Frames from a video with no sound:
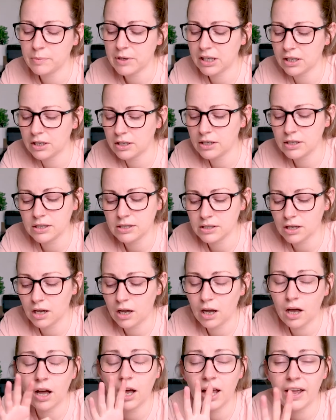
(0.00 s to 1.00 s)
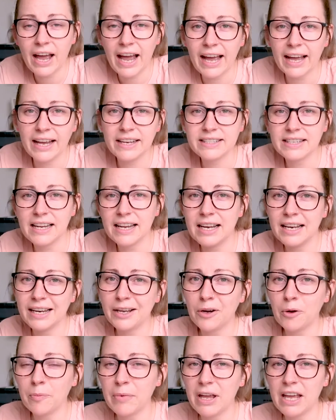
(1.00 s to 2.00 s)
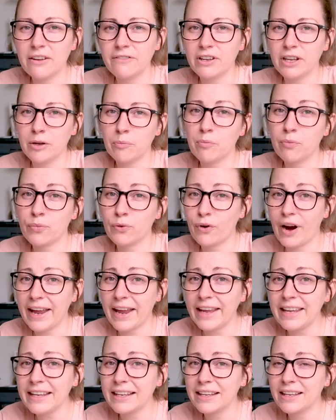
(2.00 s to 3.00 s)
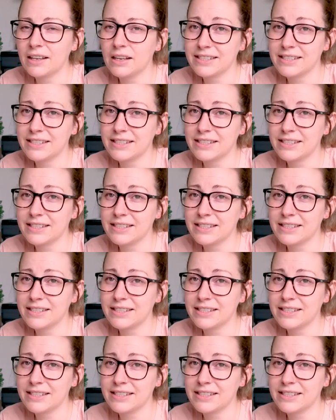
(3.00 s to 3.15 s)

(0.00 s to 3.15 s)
because I had a little bit of a break.